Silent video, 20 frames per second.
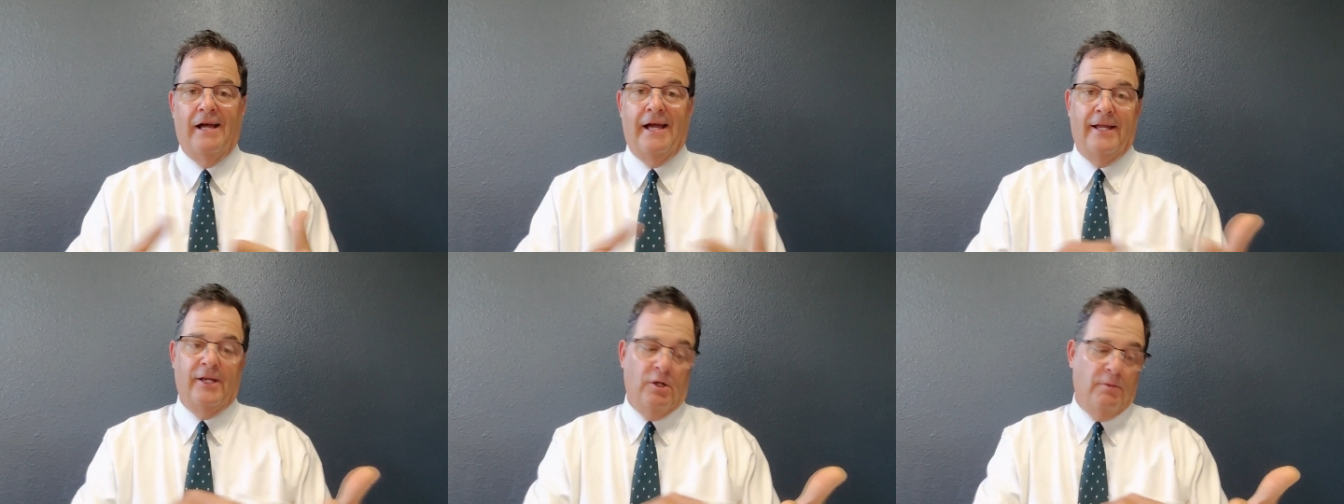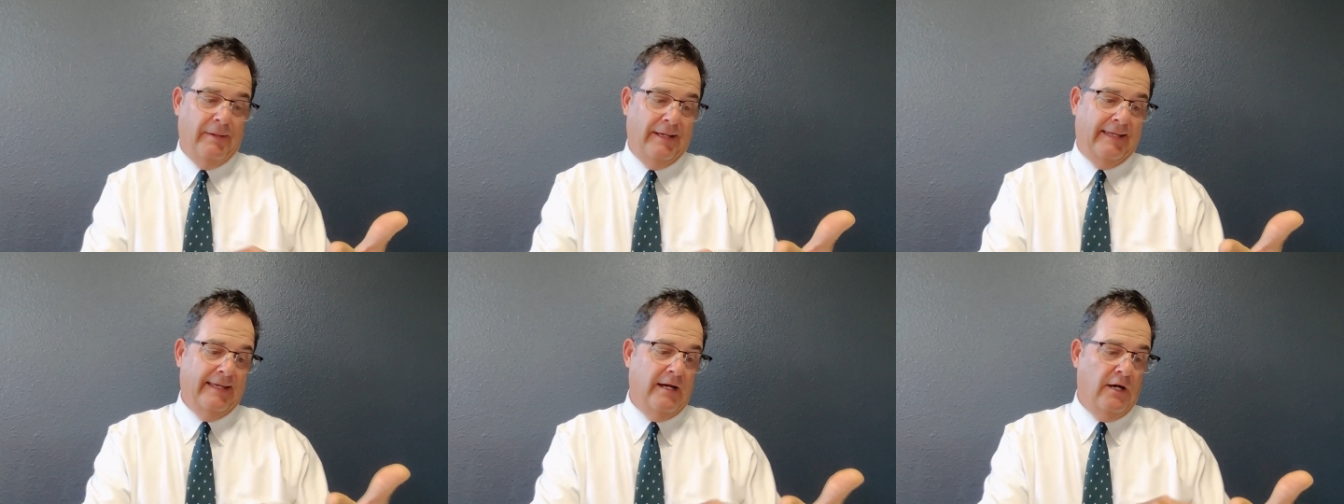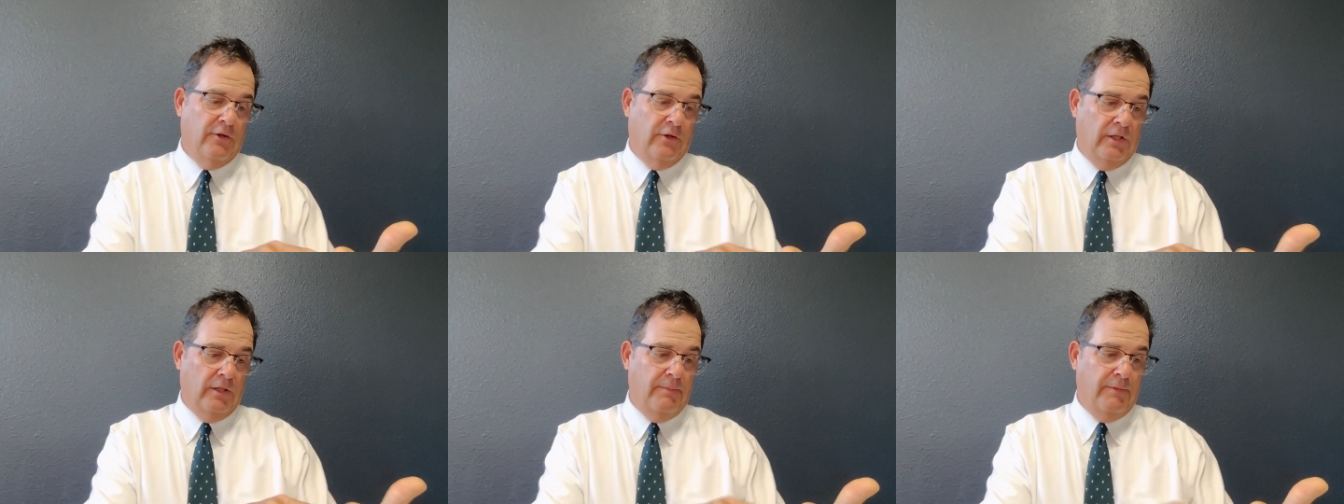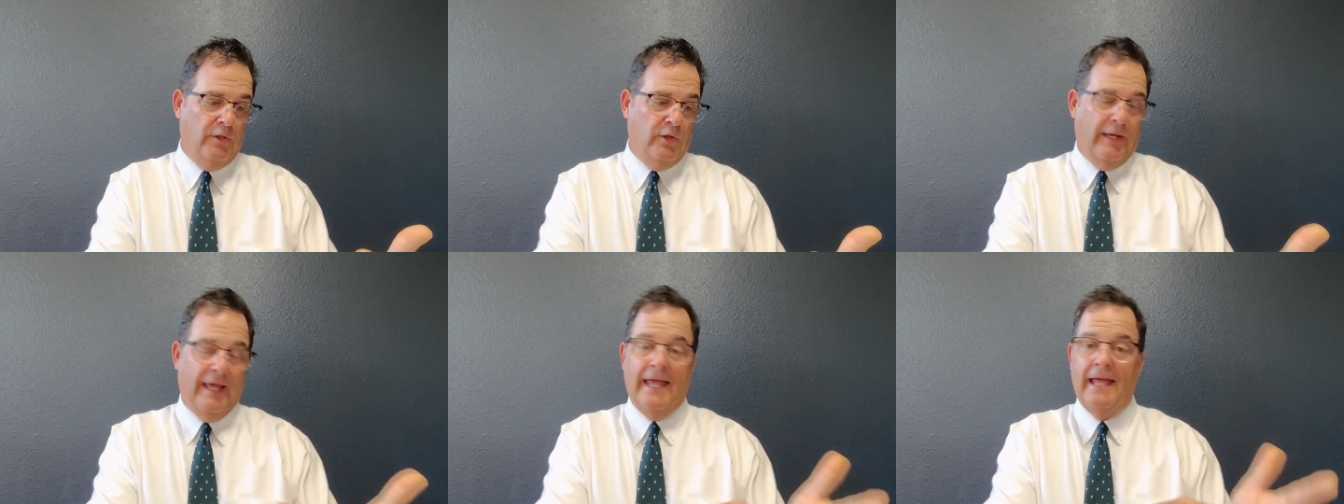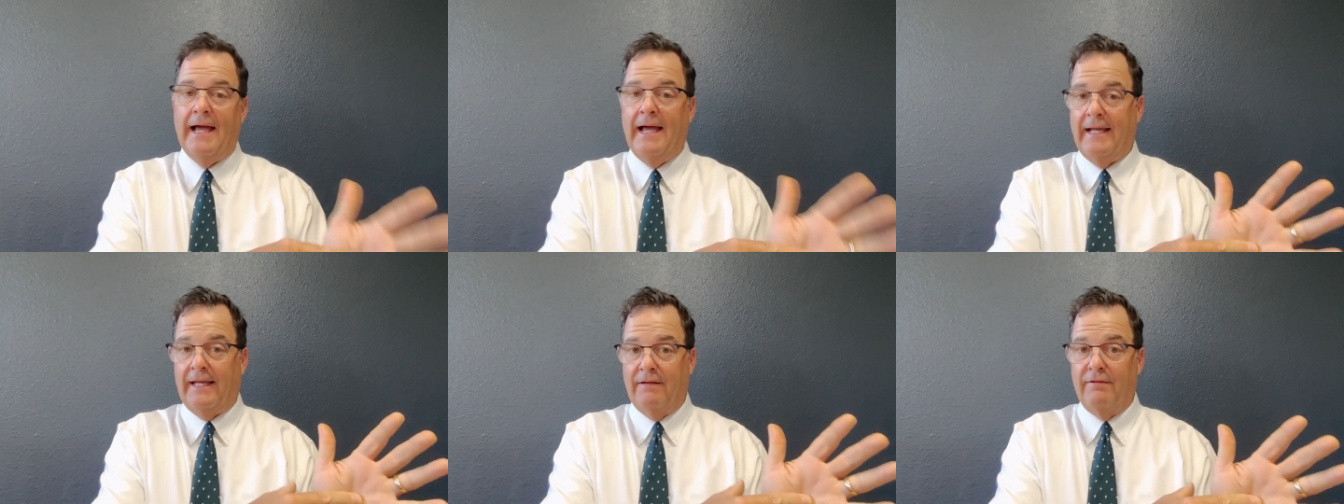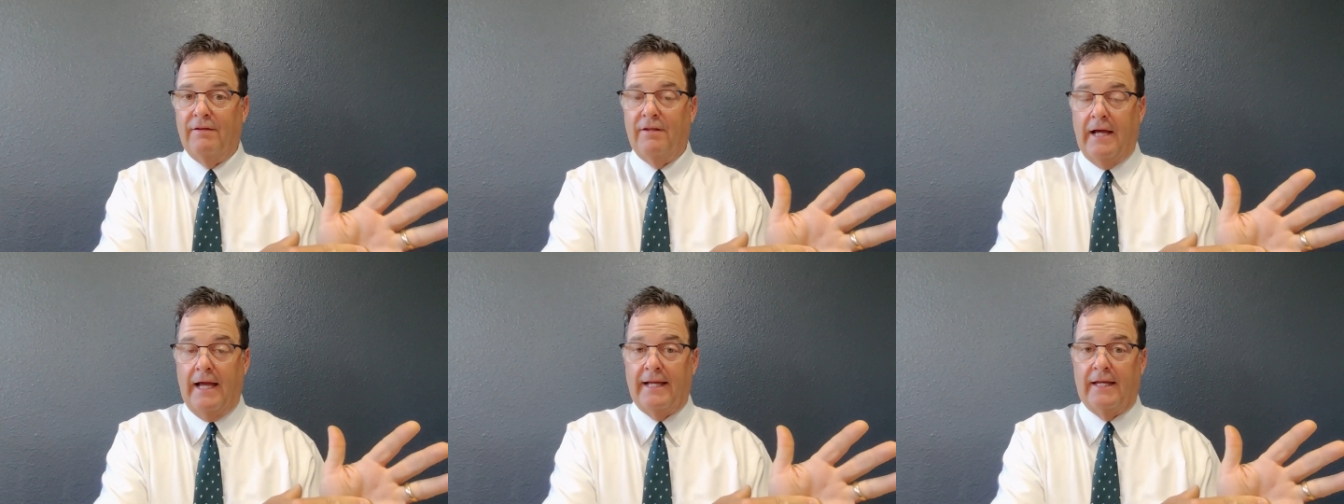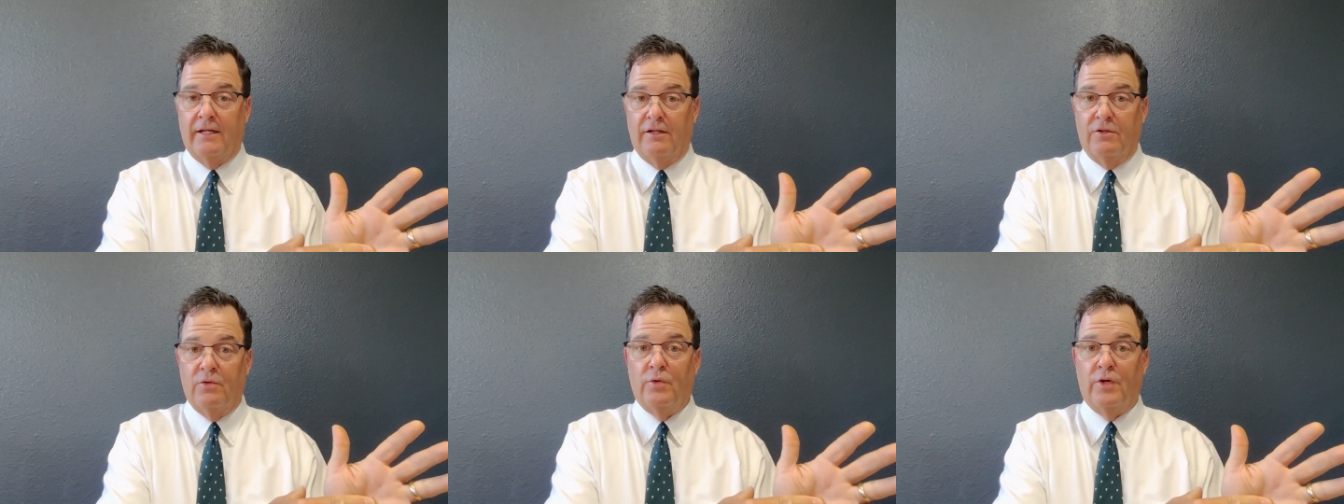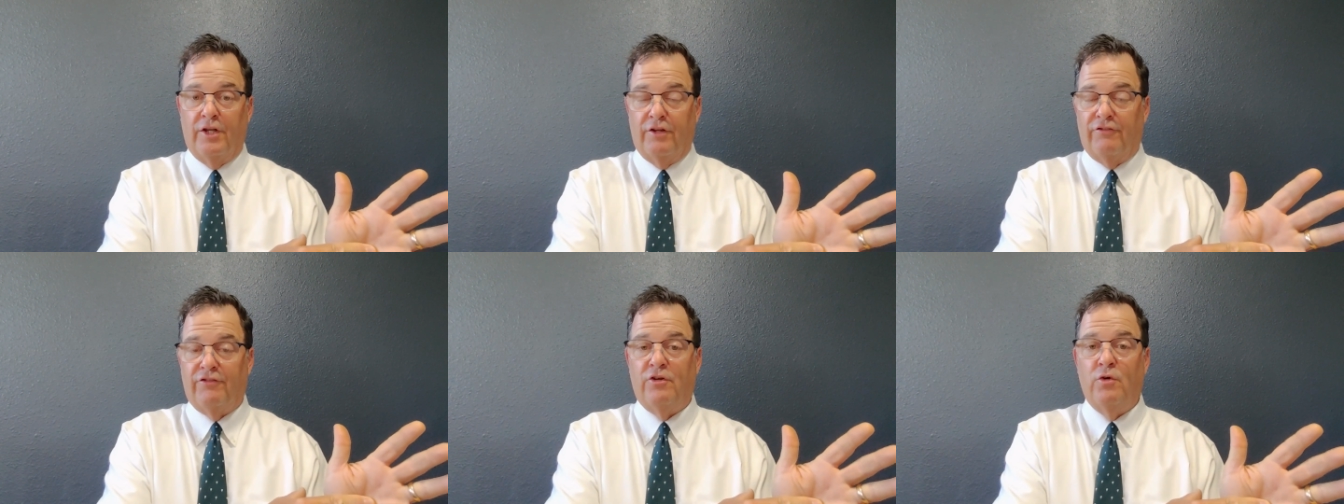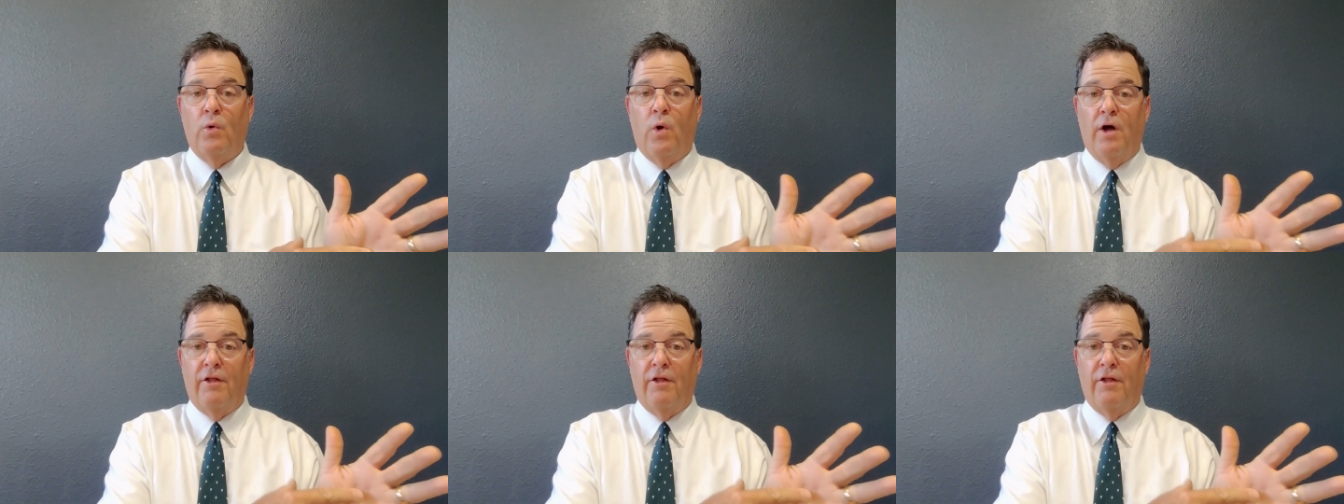I know my calendar. Let me look. Hey, I can do it at 2